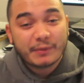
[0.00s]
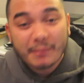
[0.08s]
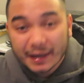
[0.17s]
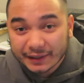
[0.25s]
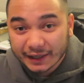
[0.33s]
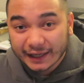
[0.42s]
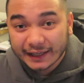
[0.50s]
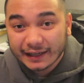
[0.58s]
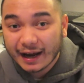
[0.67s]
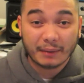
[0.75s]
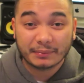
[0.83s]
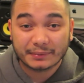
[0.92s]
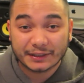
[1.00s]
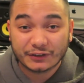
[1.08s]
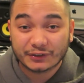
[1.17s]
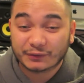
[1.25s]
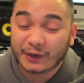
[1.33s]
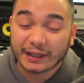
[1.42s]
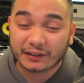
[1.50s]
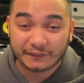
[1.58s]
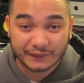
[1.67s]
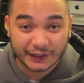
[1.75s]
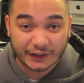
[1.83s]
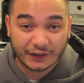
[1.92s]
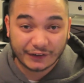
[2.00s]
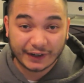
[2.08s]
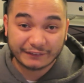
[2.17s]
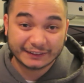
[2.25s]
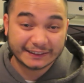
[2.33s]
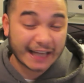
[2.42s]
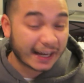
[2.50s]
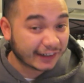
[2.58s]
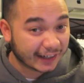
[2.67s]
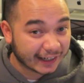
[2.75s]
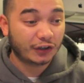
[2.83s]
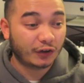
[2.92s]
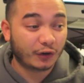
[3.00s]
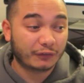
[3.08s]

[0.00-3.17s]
Monday. I'll probably do a regular video on every Saturday or